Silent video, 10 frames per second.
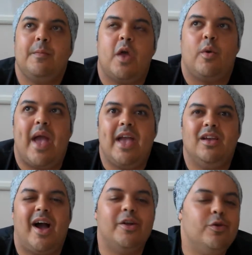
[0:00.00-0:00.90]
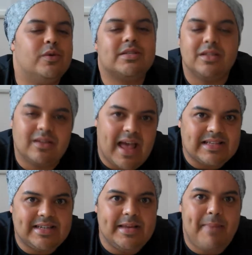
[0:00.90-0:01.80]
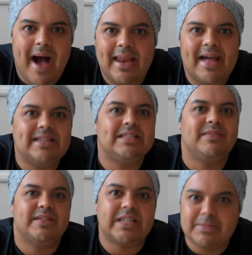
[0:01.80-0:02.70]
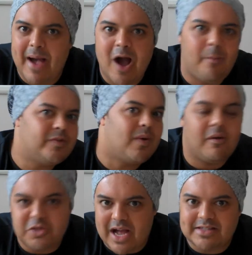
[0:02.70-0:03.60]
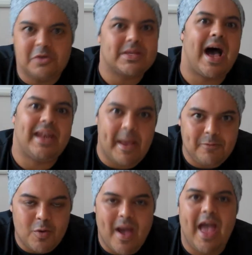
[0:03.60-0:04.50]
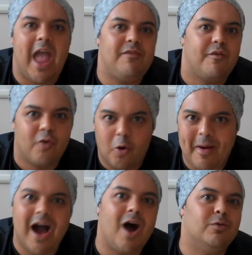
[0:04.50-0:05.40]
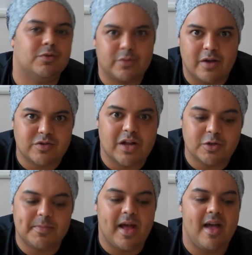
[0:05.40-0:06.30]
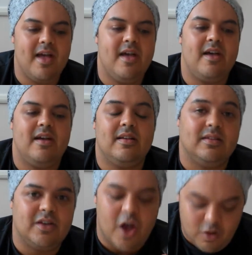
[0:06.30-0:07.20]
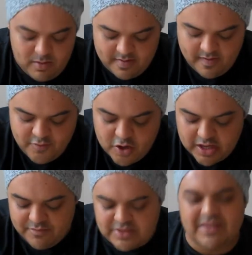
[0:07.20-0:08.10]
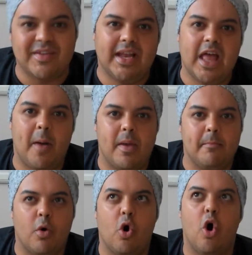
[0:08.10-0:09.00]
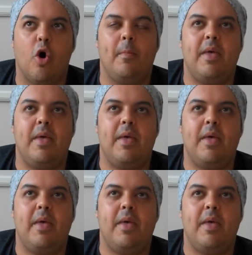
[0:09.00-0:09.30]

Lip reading: Okay, I know you can still get sleek palettes for £6 with 12 shadows and MUA for £4 with 12 shadows, but you know, if you're looking for something a little bit more